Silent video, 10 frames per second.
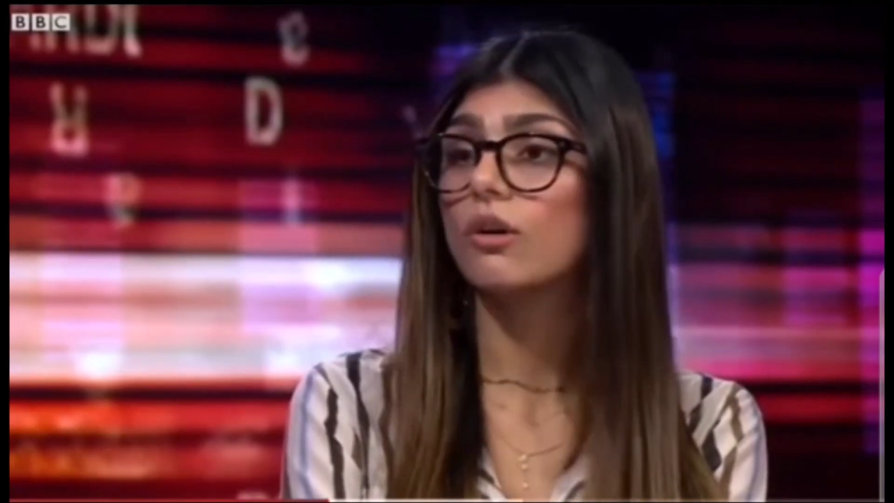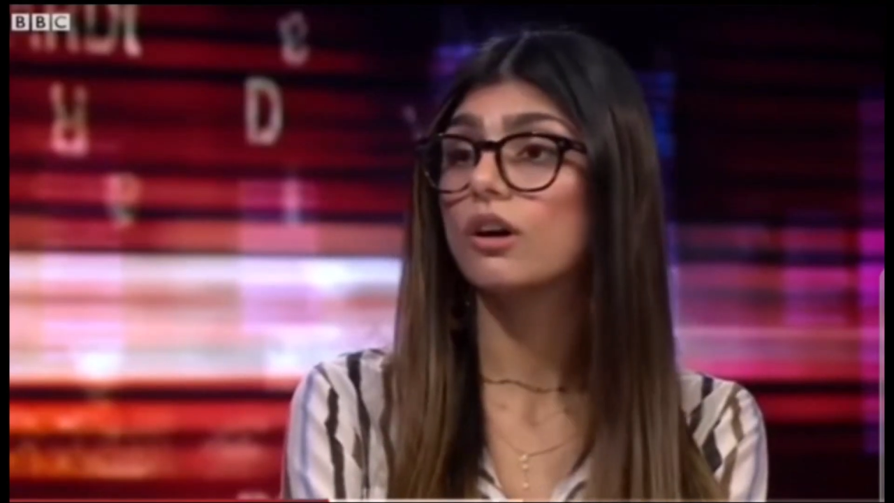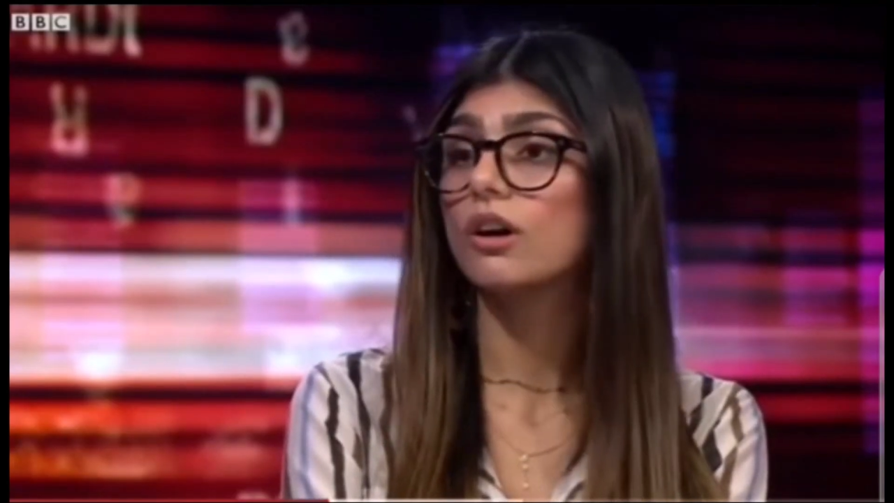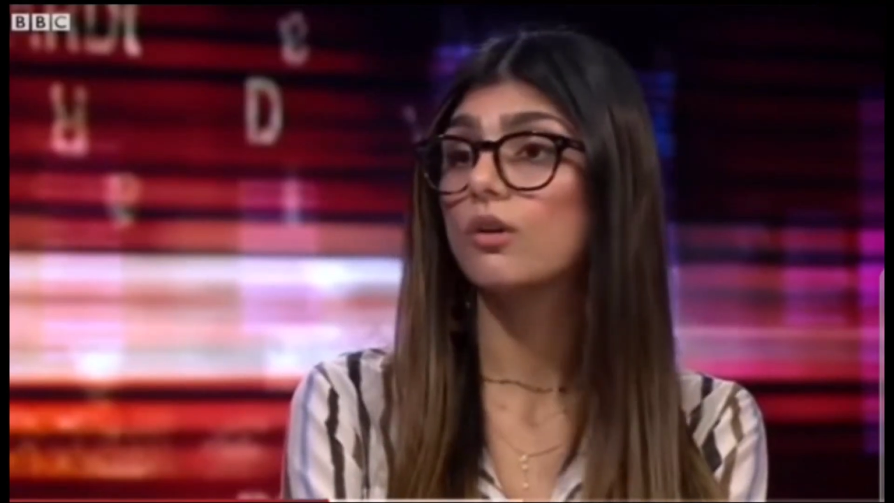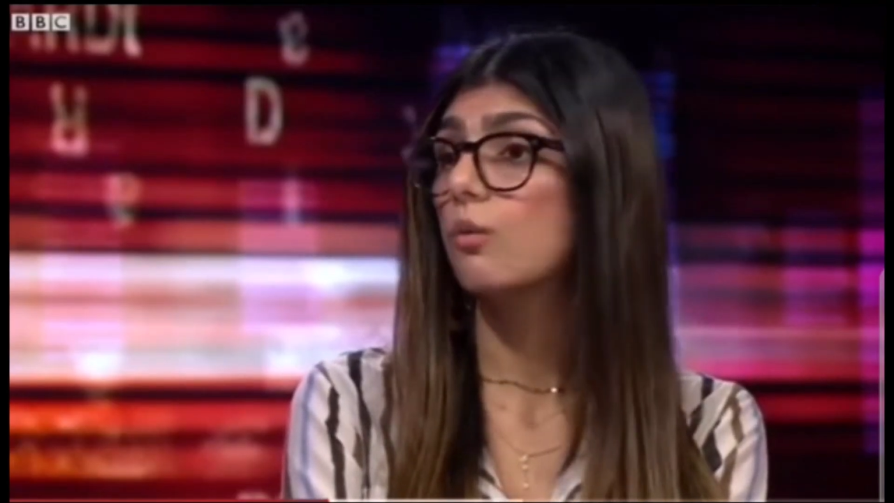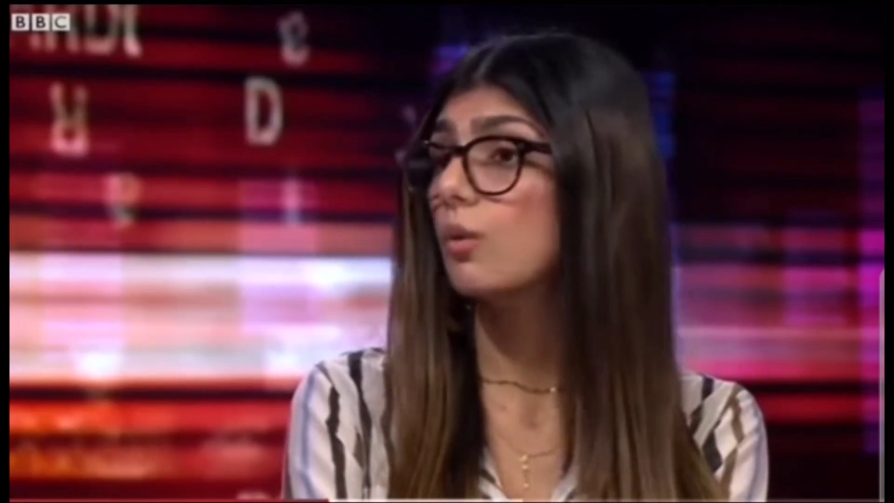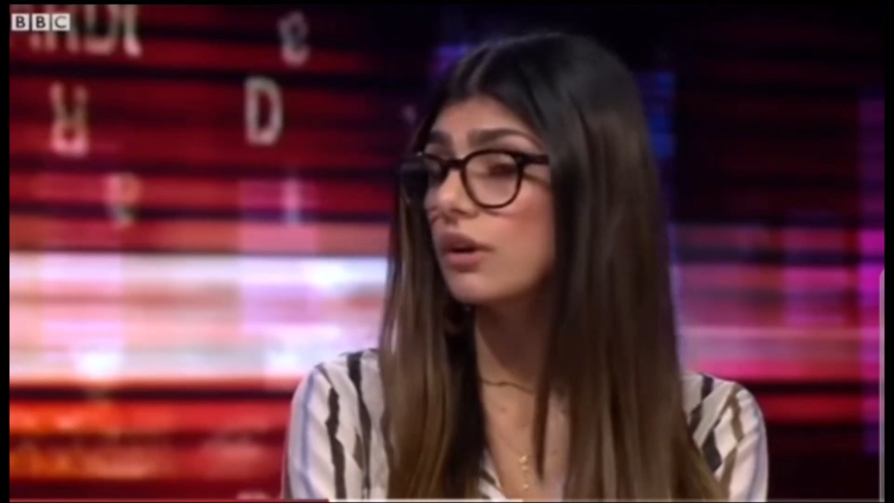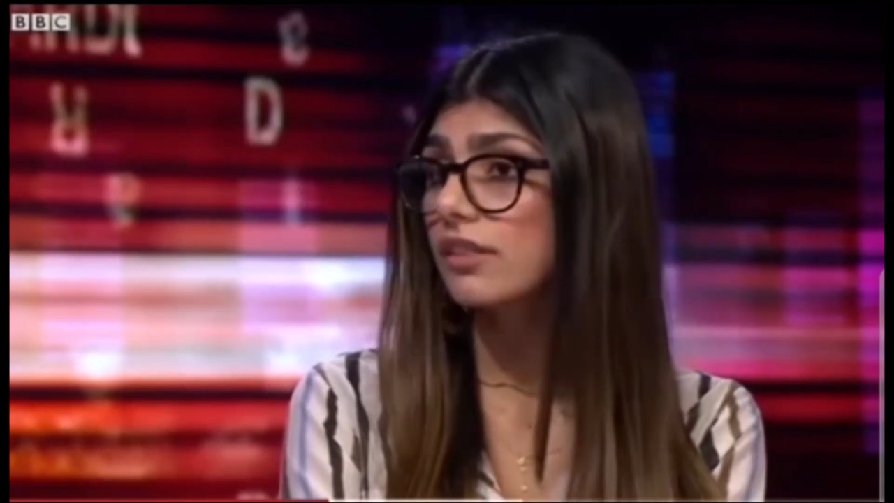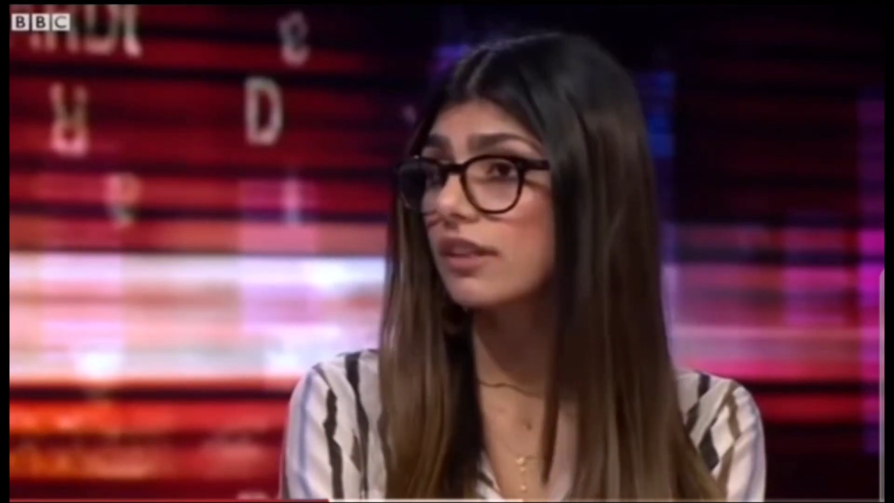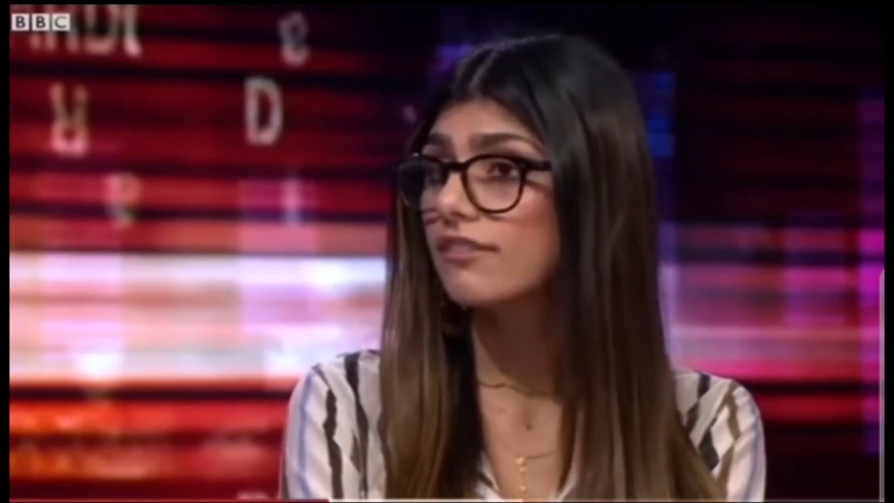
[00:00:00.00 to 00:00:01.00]
or
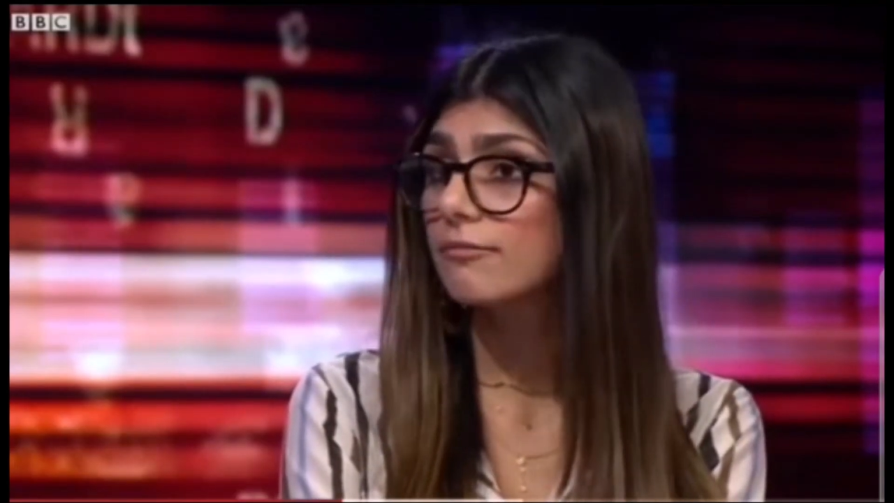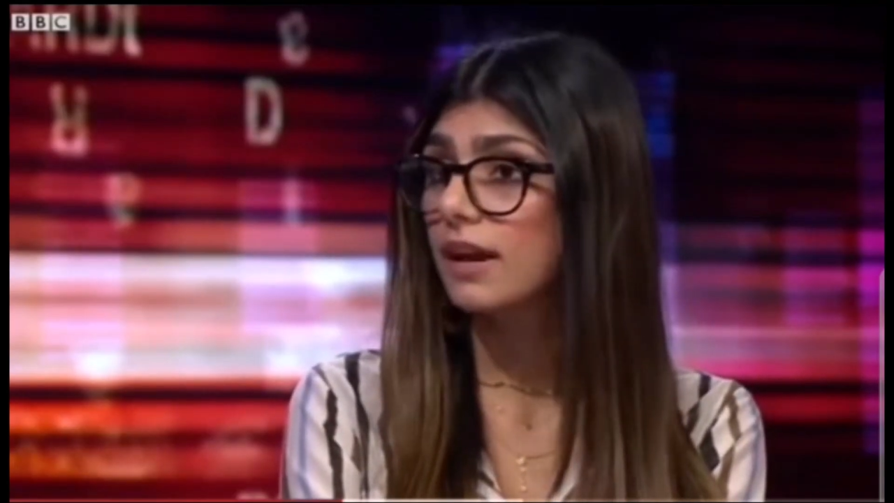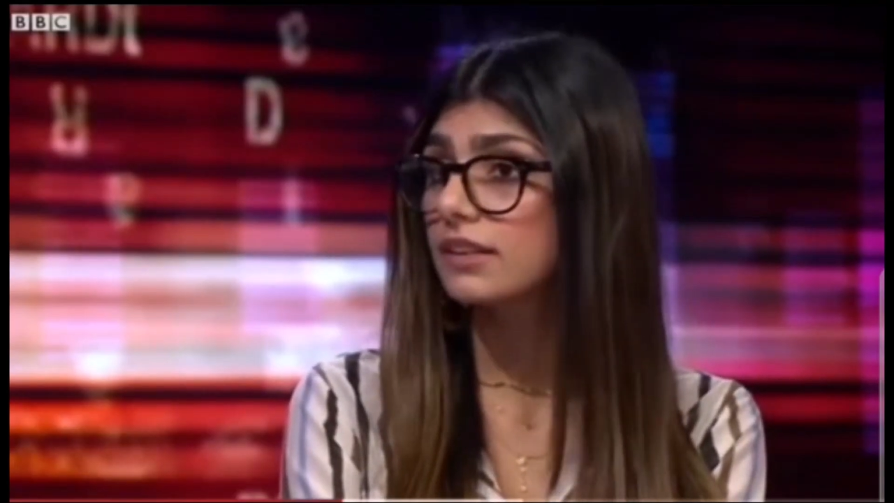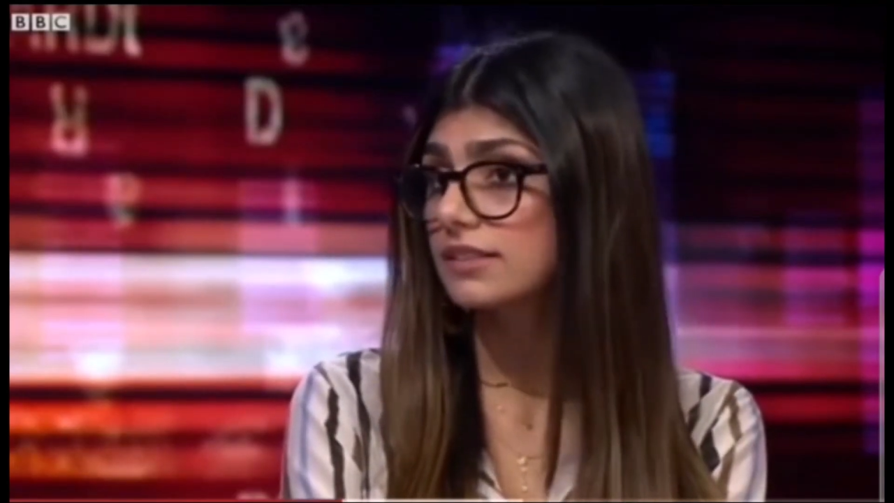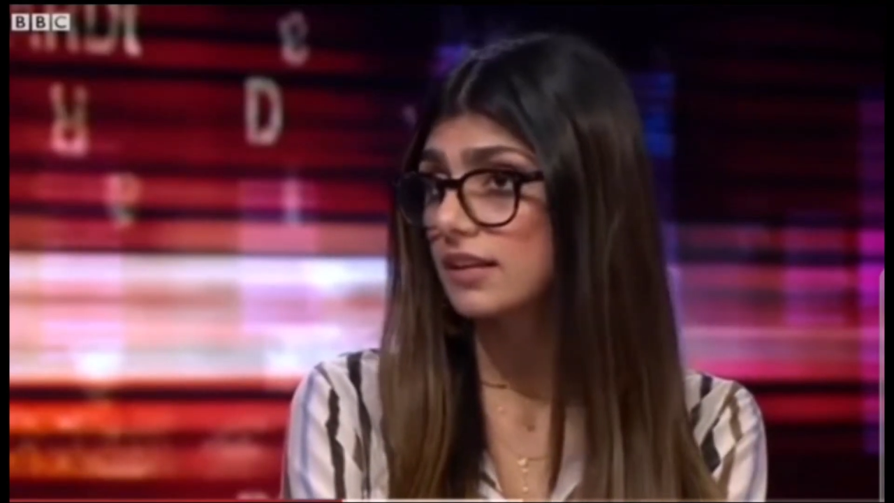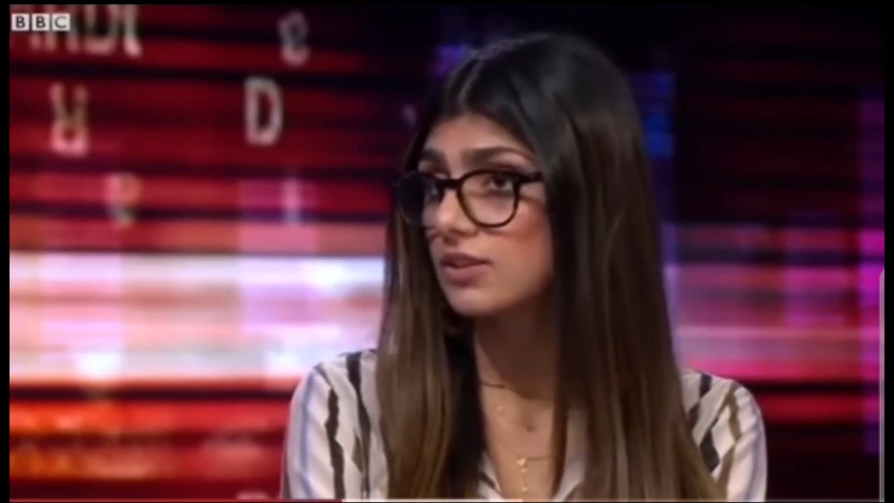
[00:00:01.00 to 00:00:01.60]
worthy of male